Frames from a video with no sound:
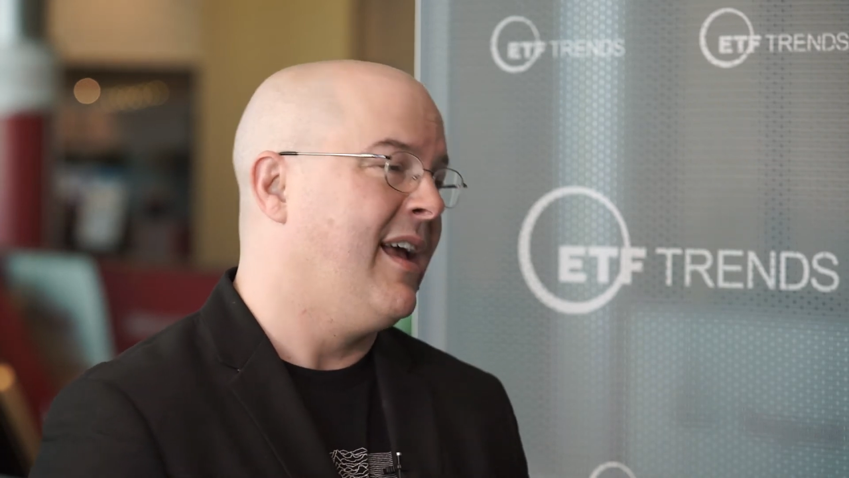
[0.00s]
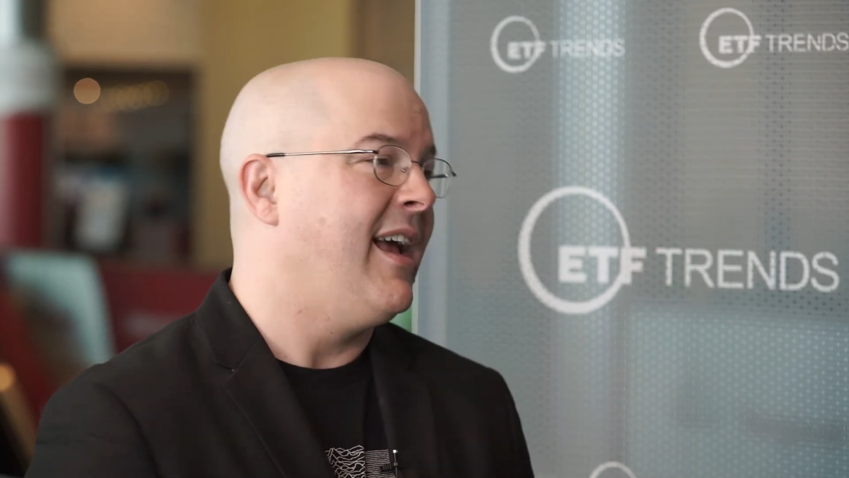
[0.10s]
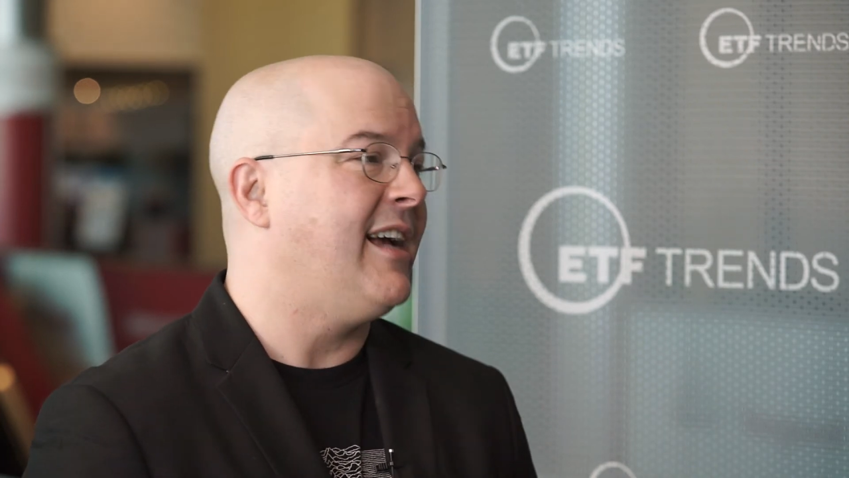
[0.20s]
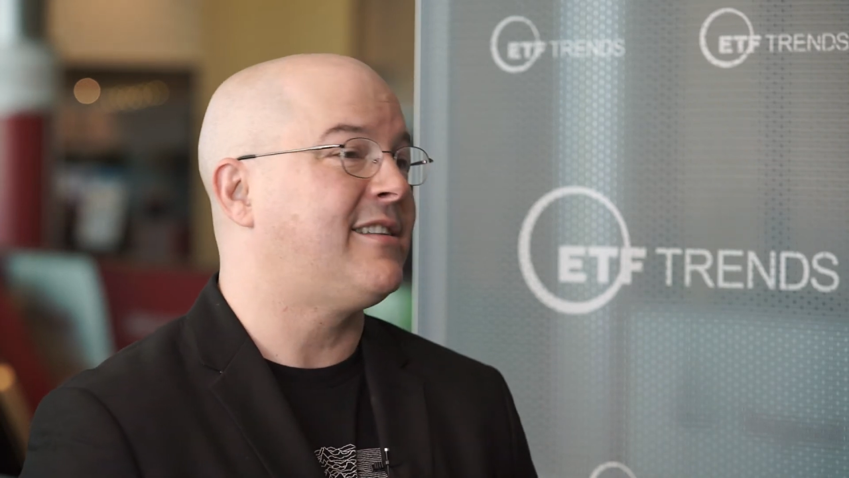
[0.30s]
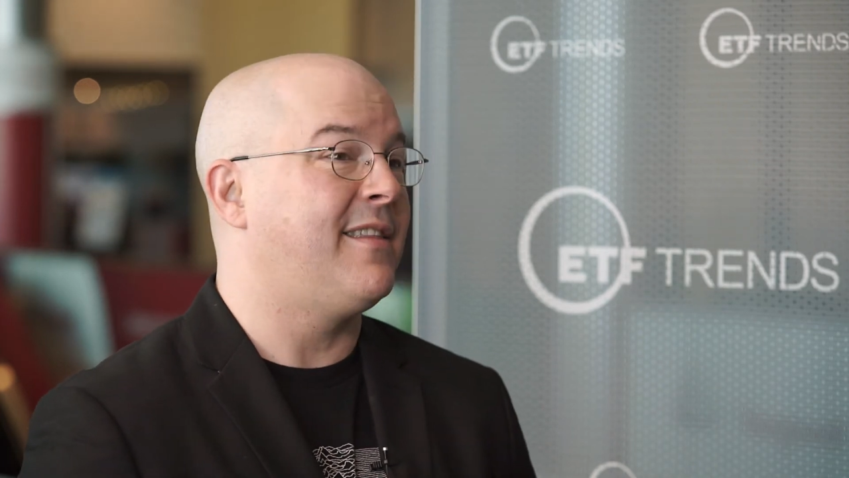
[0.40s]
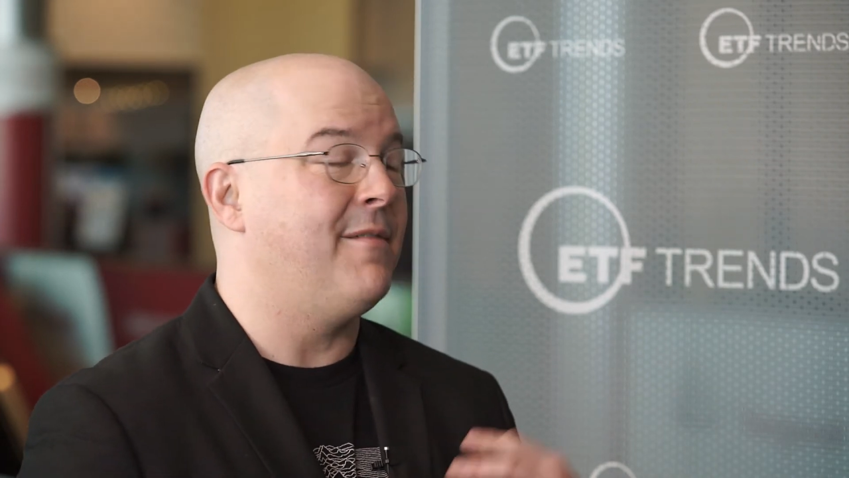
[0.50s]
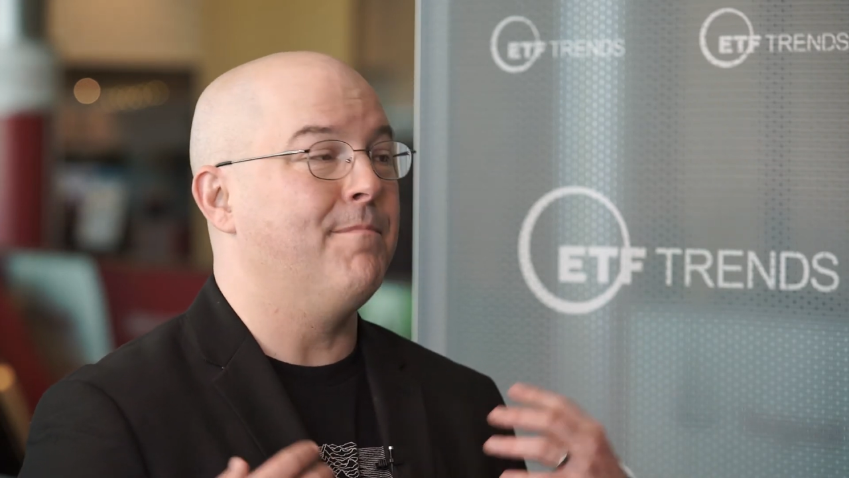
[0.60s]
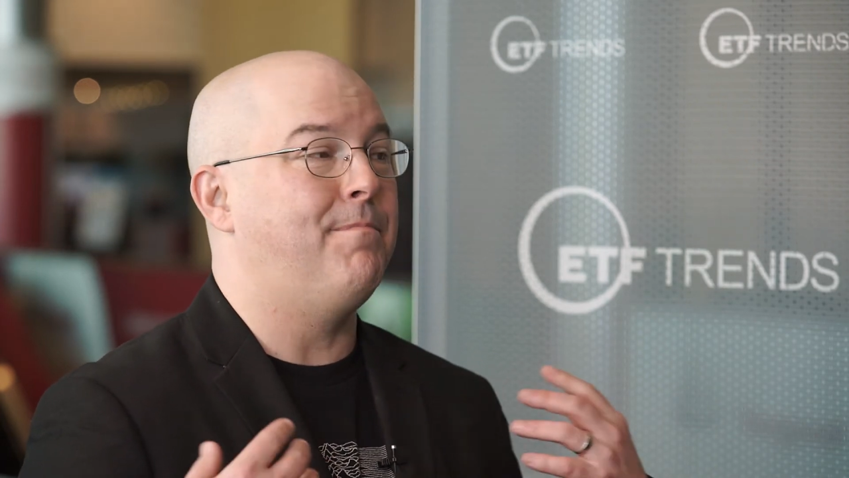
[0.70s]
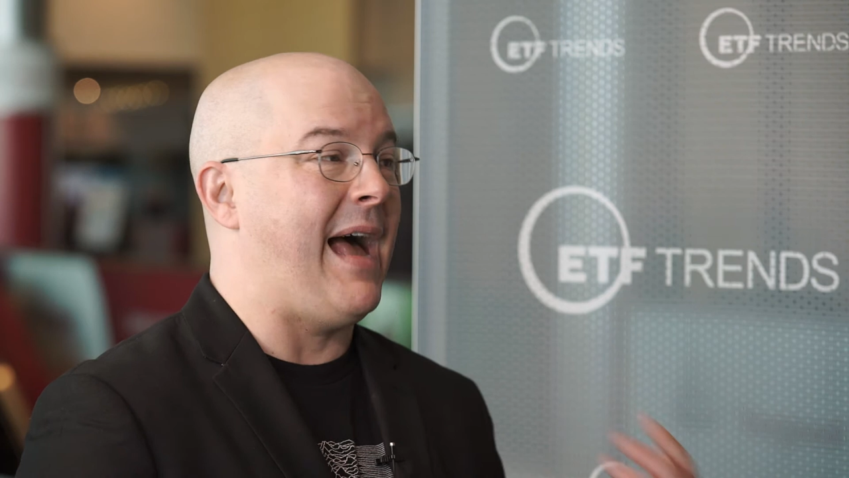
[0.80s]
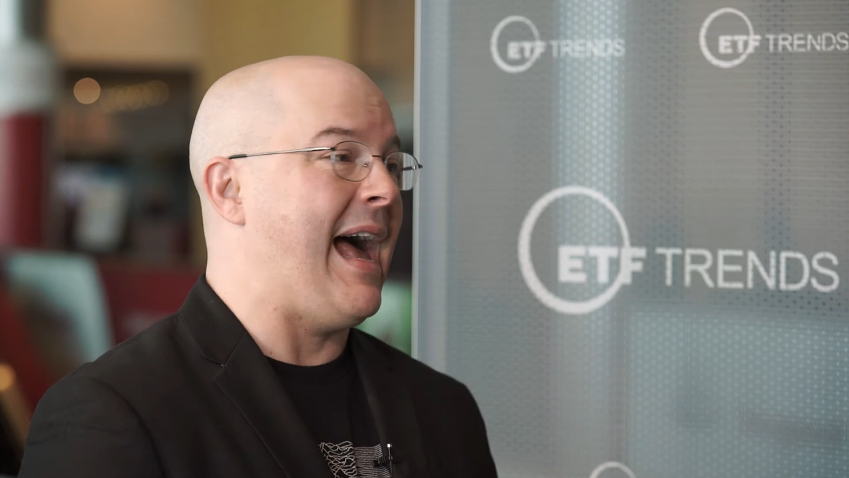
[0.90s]
it's
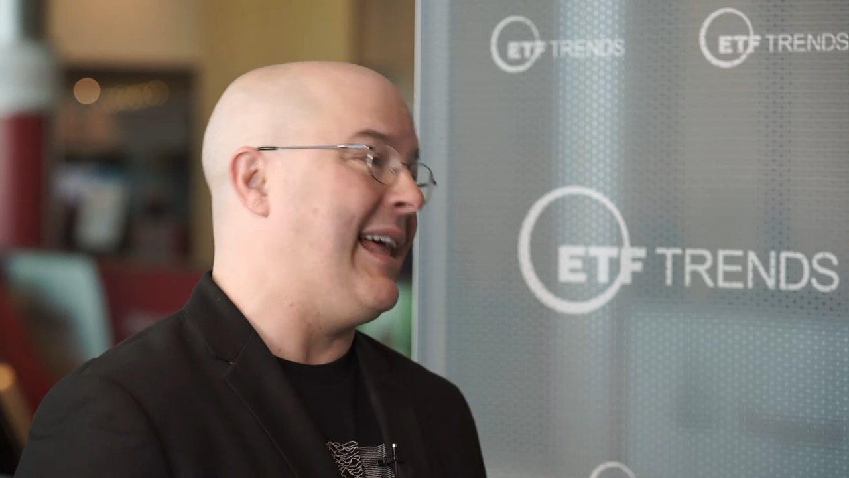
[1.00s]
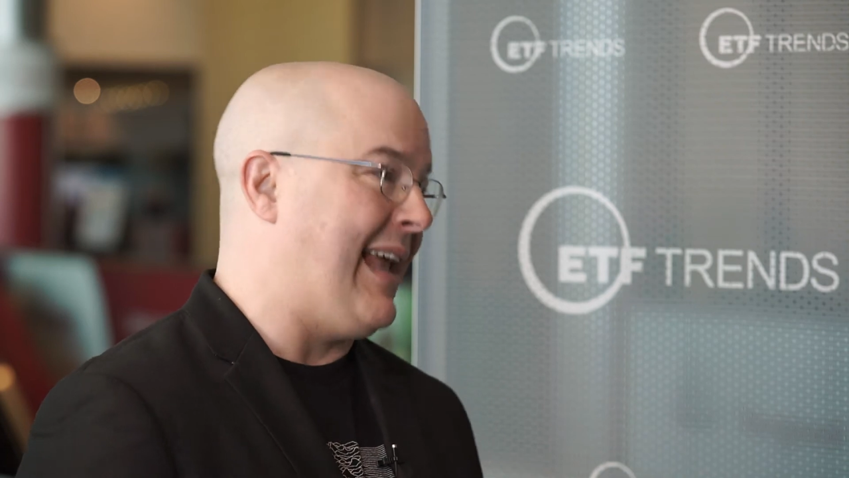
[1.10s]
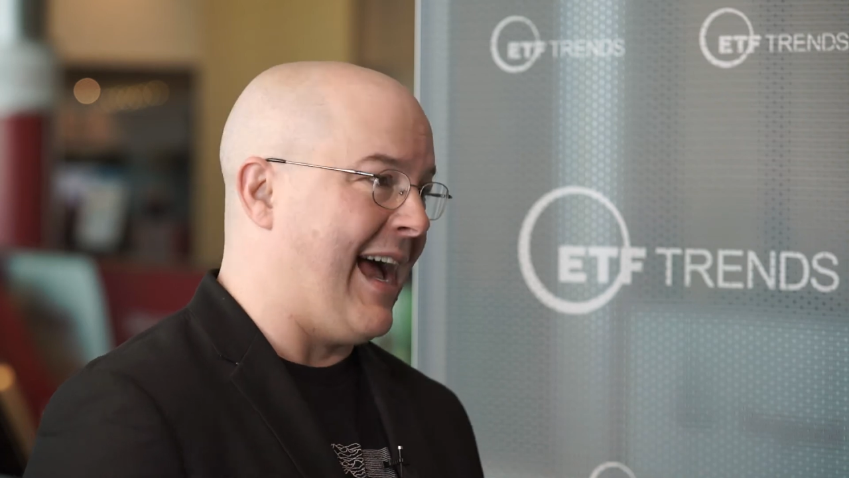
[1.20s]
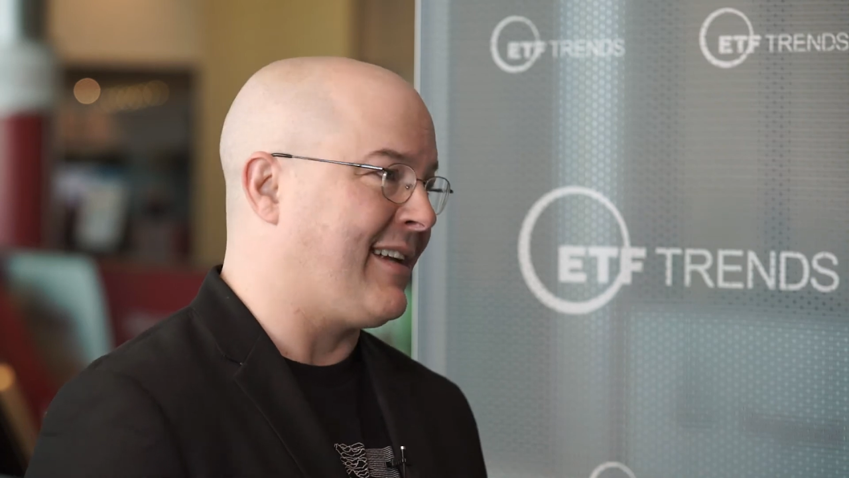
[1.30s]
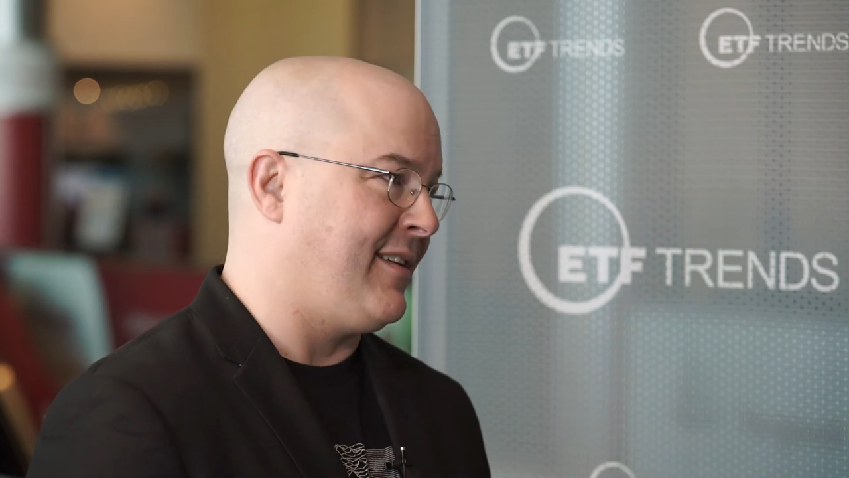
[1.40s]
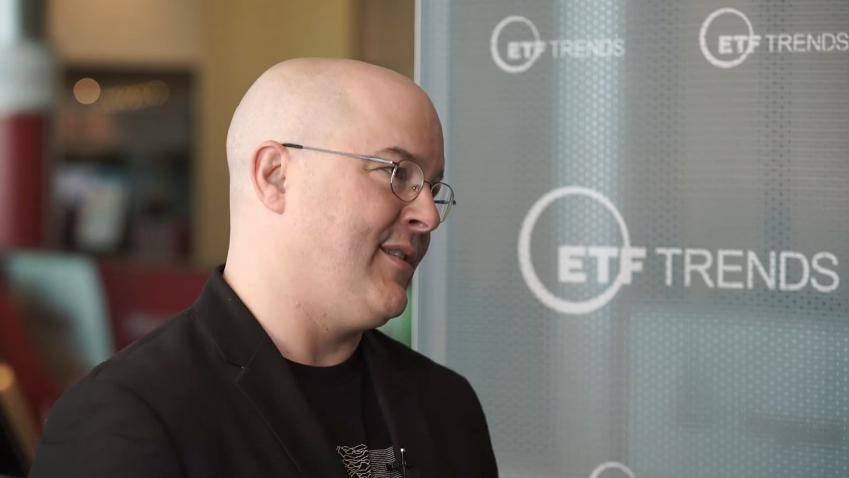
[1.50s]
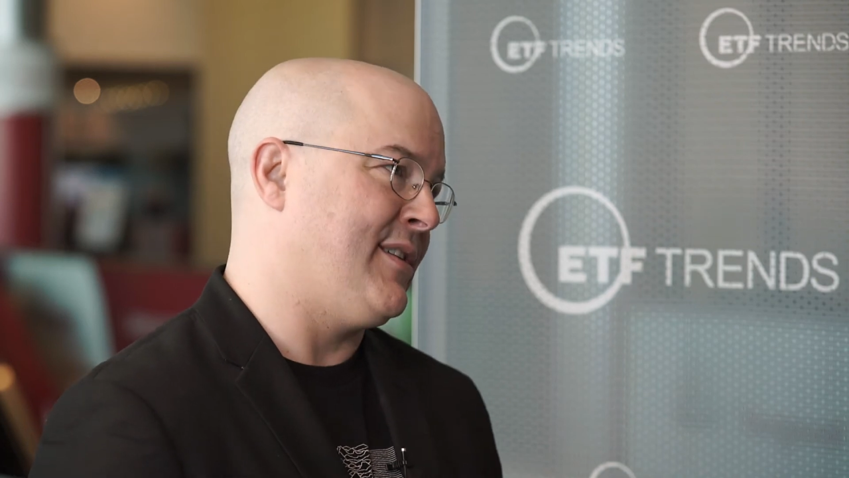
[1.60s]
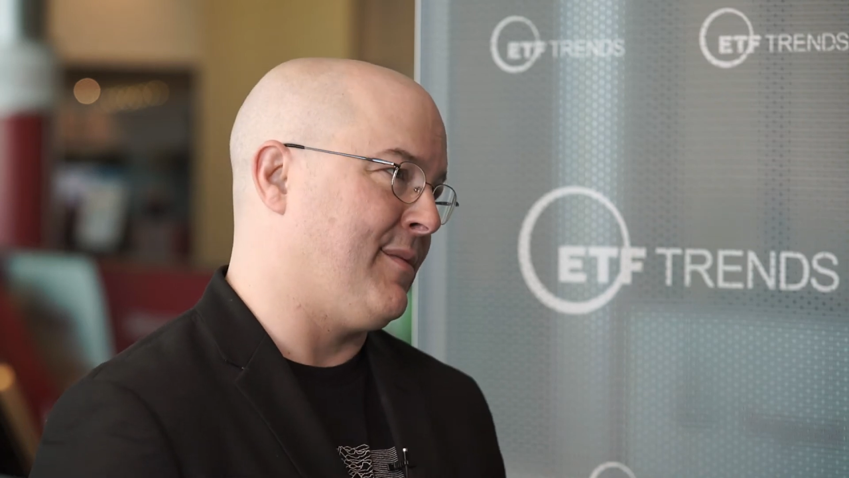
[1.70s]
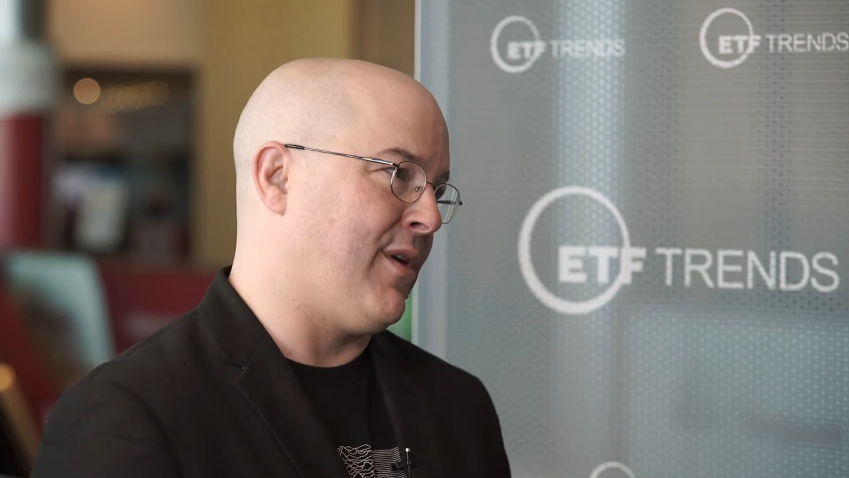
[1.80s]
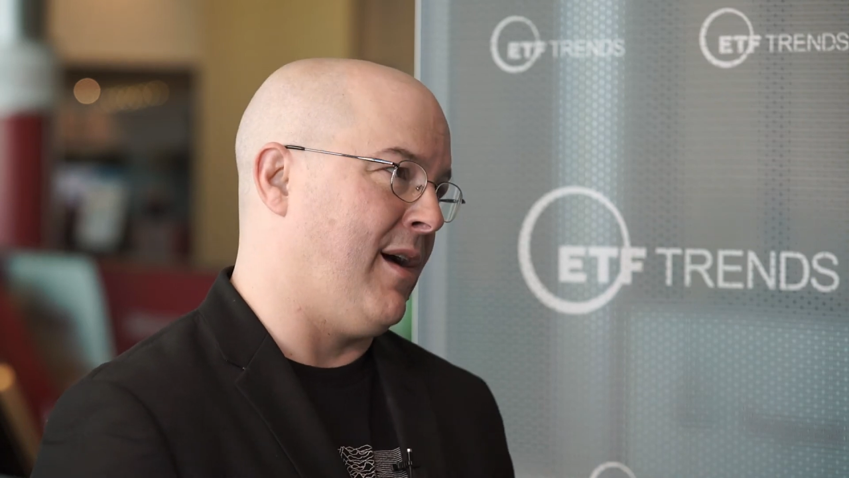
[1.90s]
that bad active is
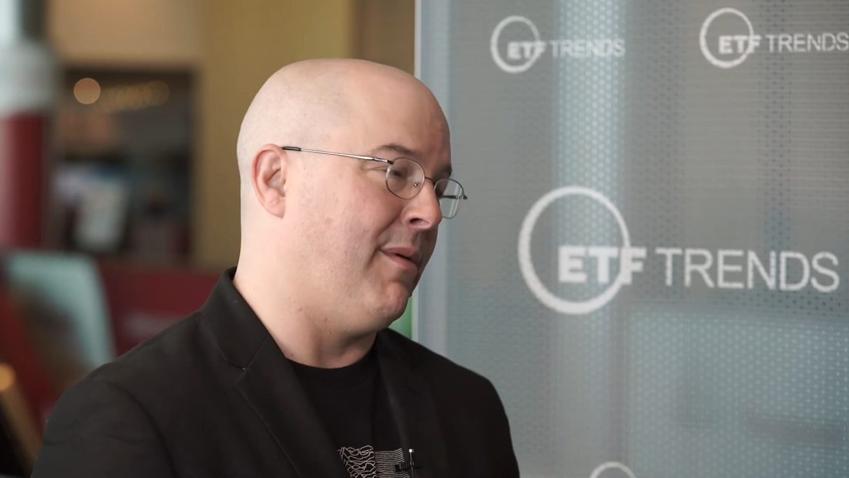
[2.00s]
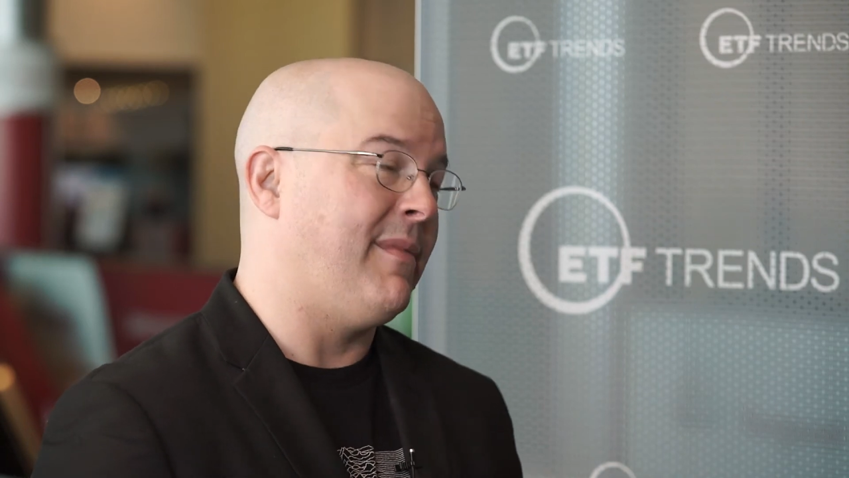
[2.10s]
the problem.